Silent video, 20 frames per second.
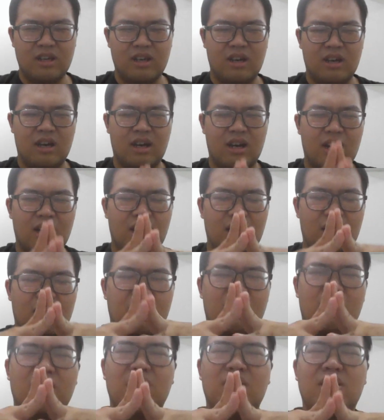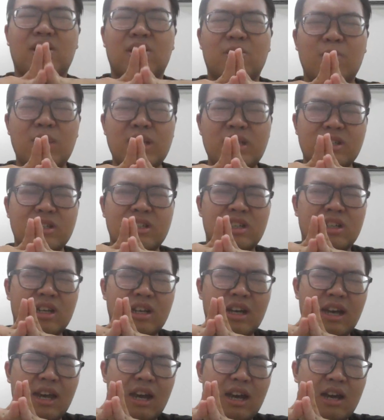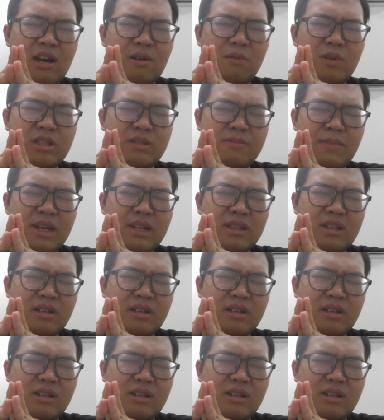Uh, which make